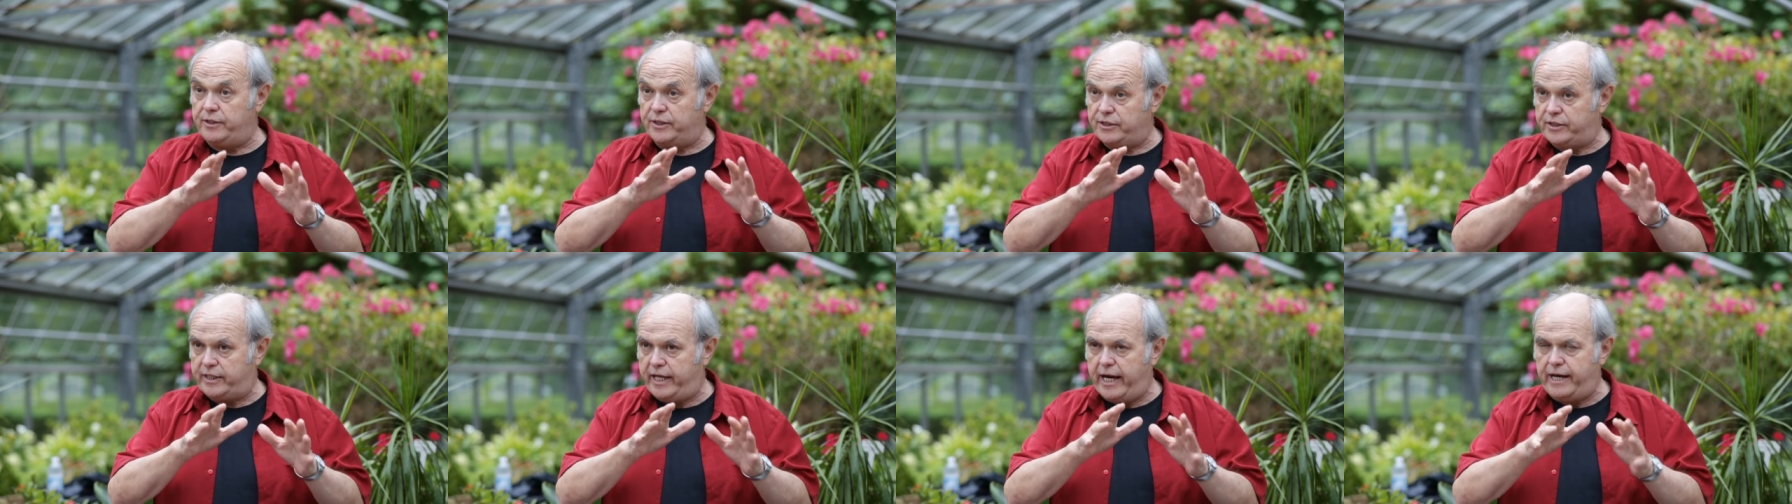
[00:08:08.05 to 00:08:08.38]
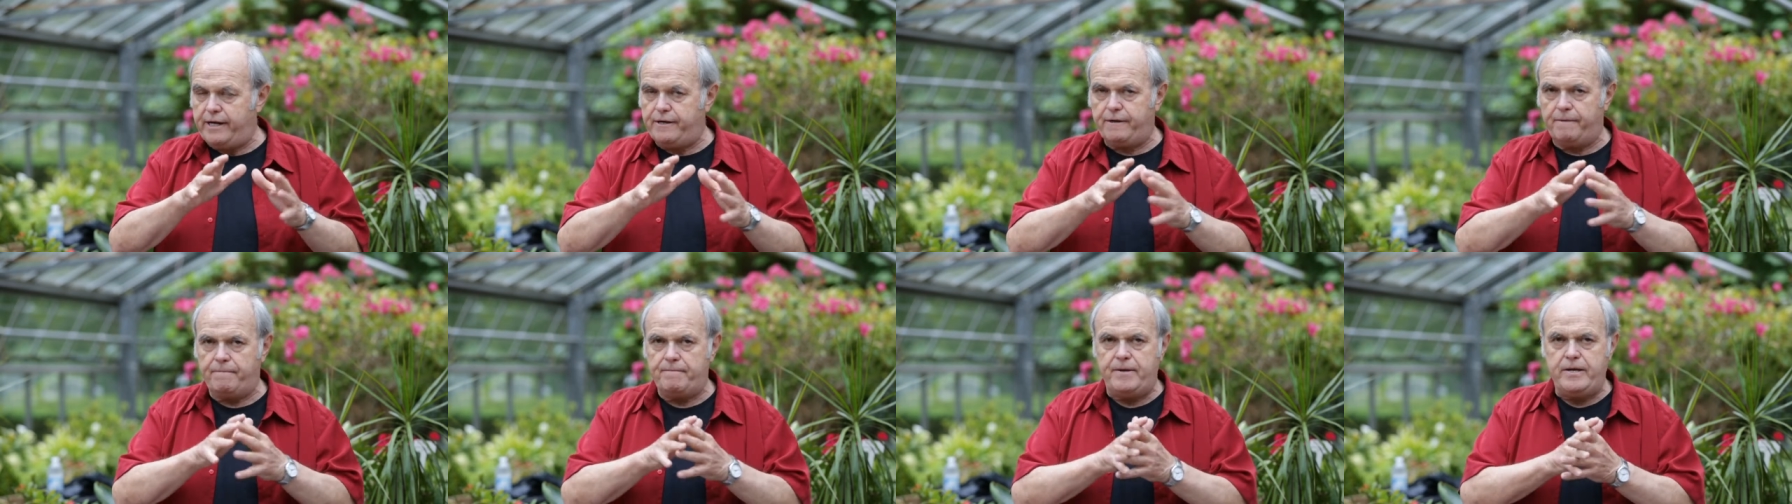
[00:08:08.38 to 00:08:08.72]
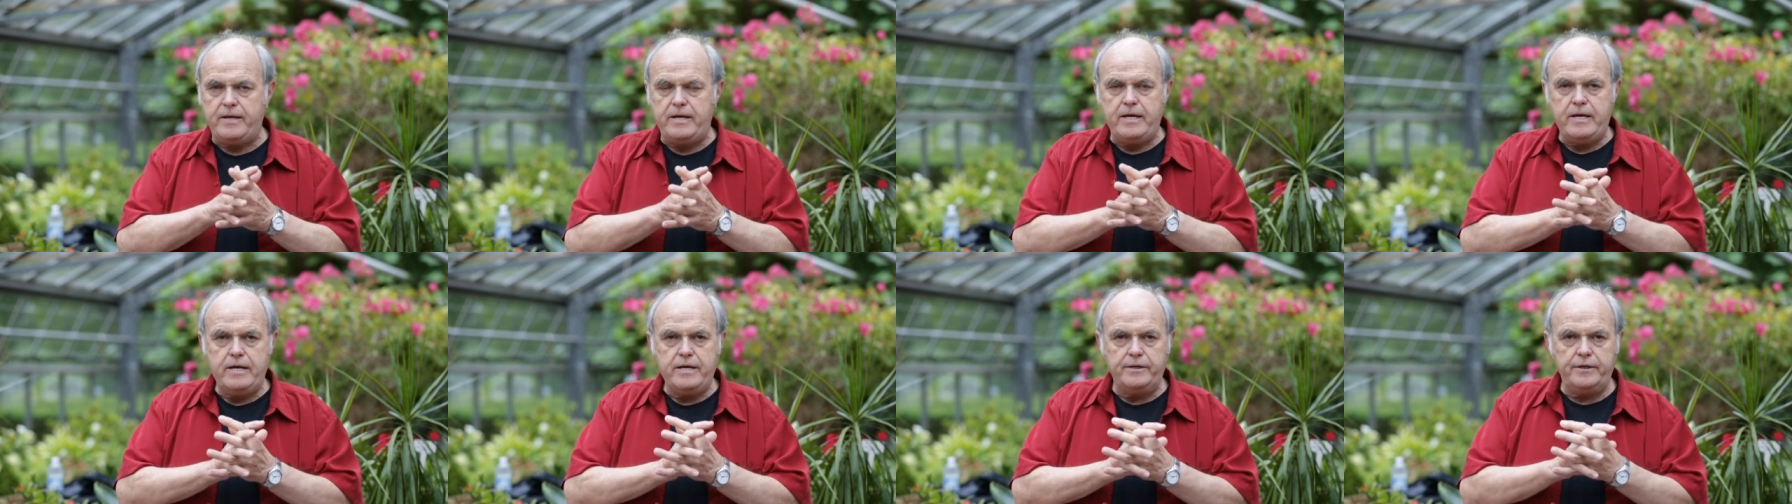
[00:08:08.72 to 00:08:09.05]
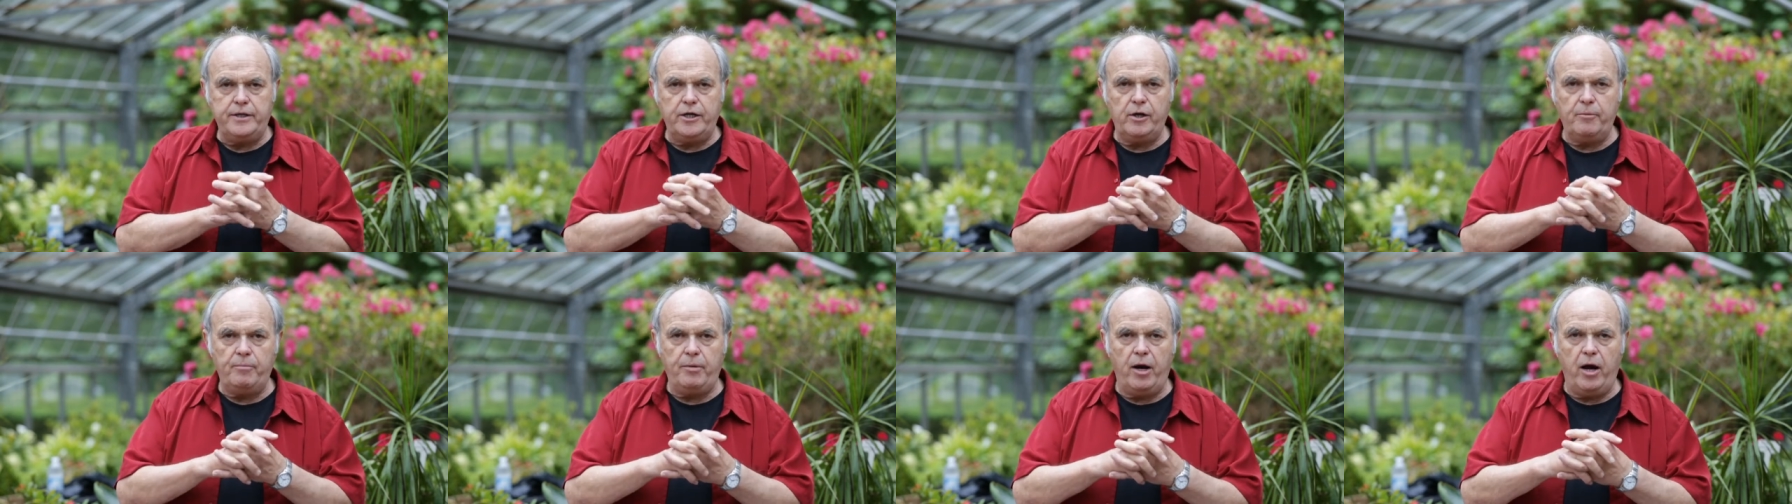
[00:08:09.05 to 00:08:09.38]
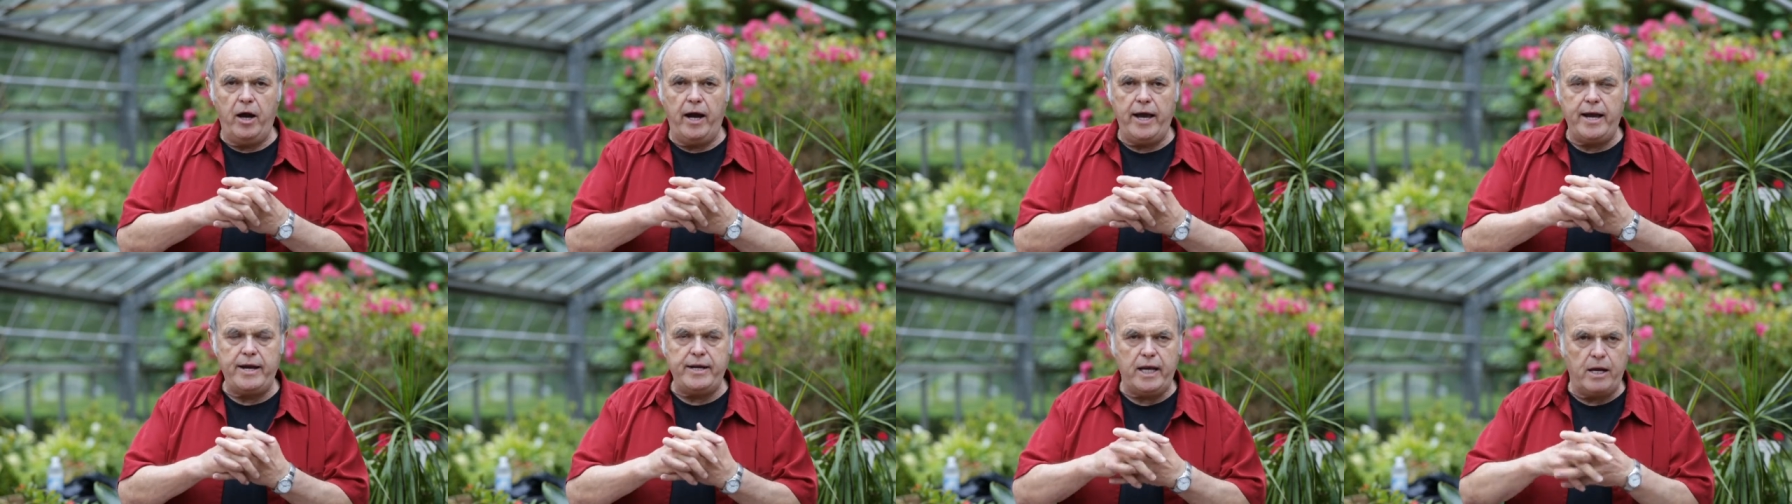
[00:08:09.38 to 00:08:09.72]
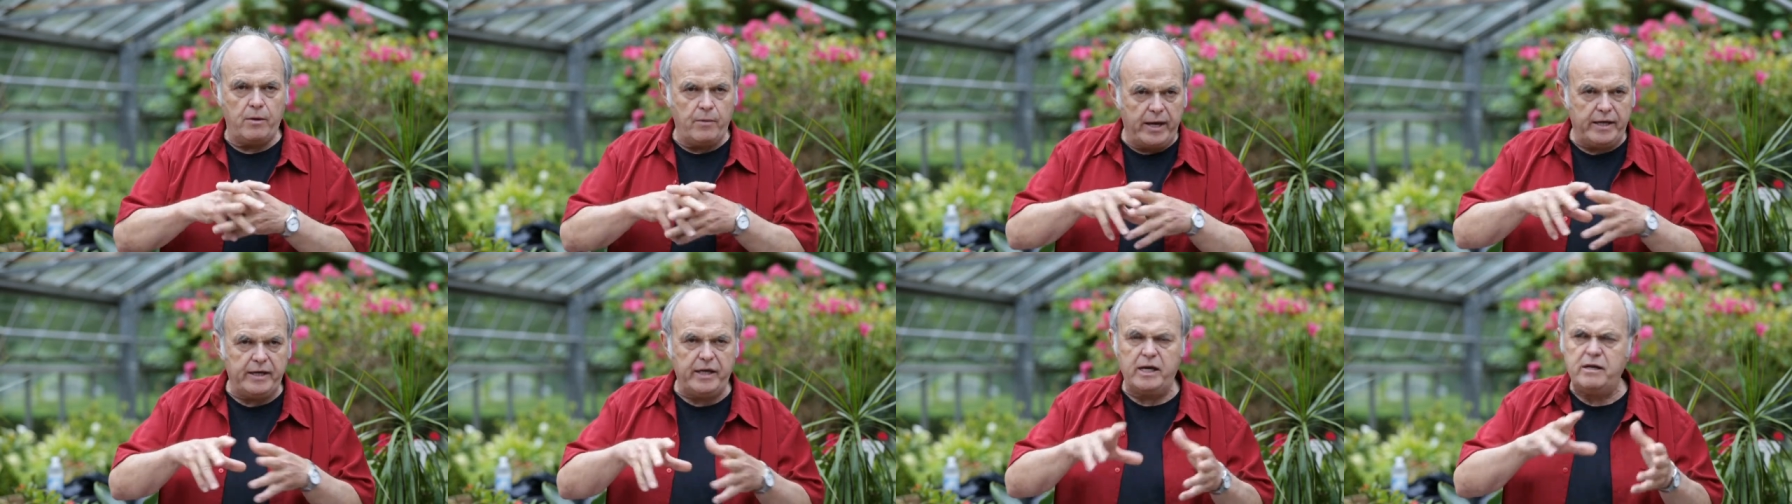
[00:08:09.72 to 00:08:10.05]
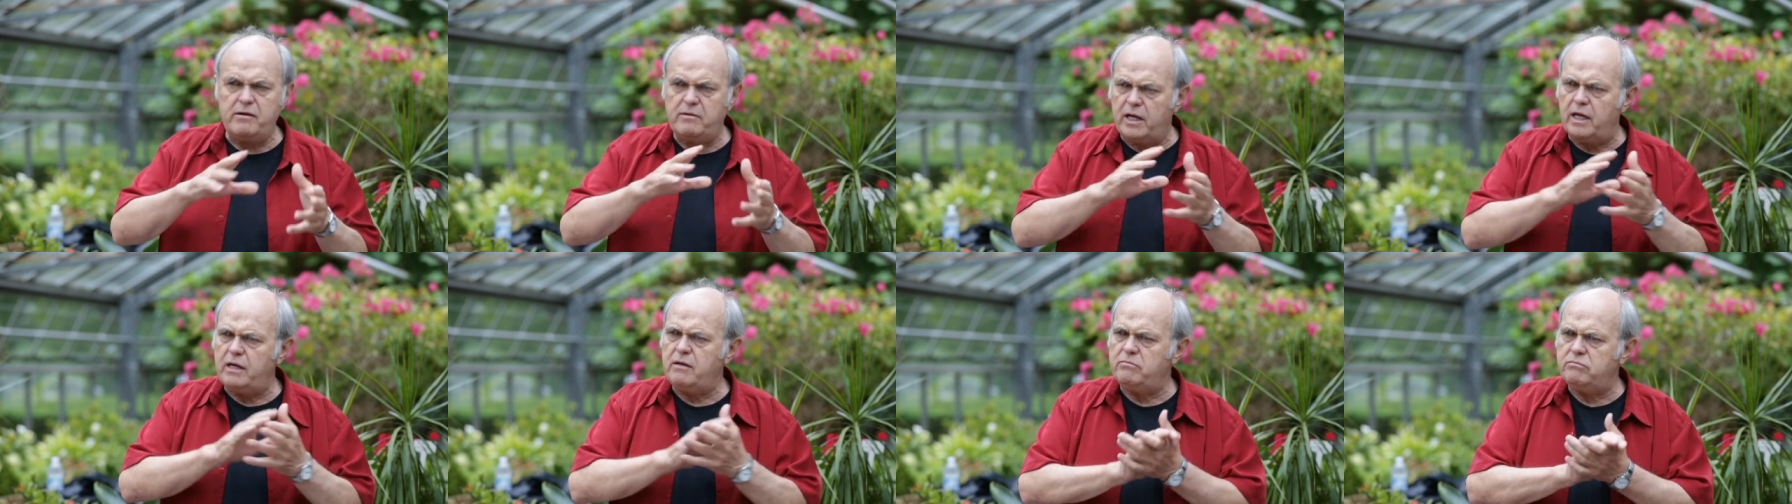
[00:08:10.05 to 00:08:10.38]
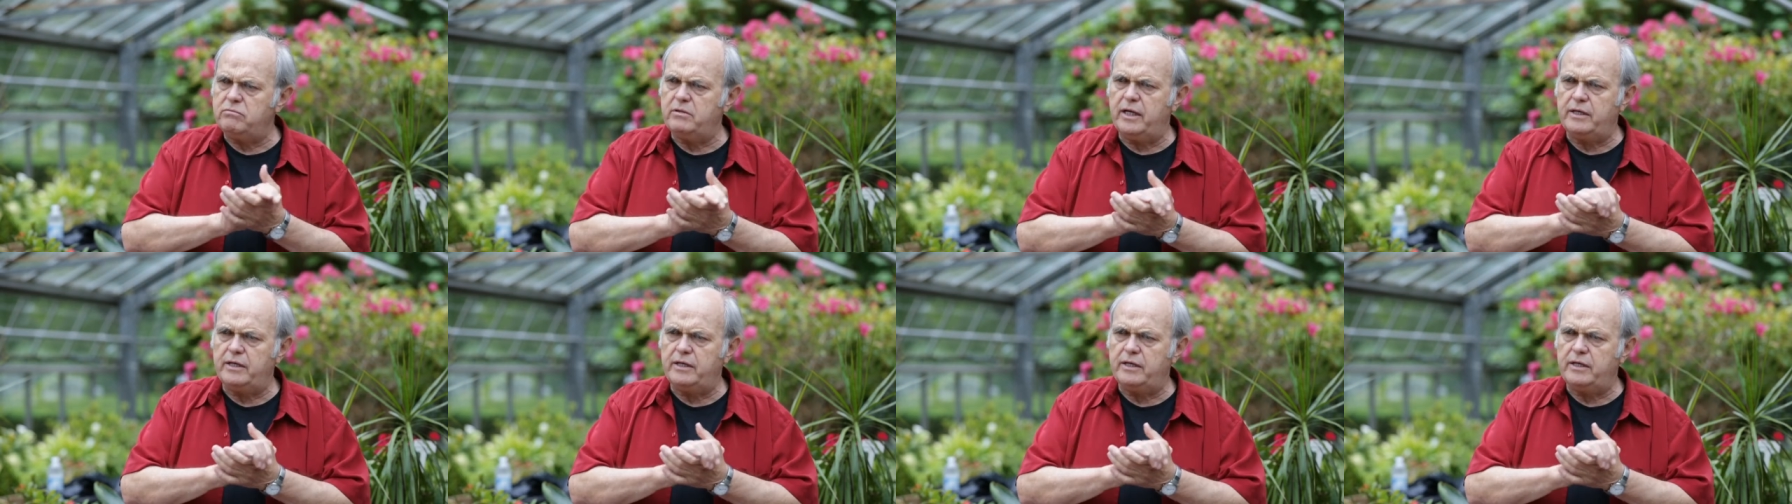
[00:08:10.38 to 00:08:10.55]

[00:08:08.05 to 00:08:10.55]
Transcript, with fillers: this kingdom nearby, and they went in, they,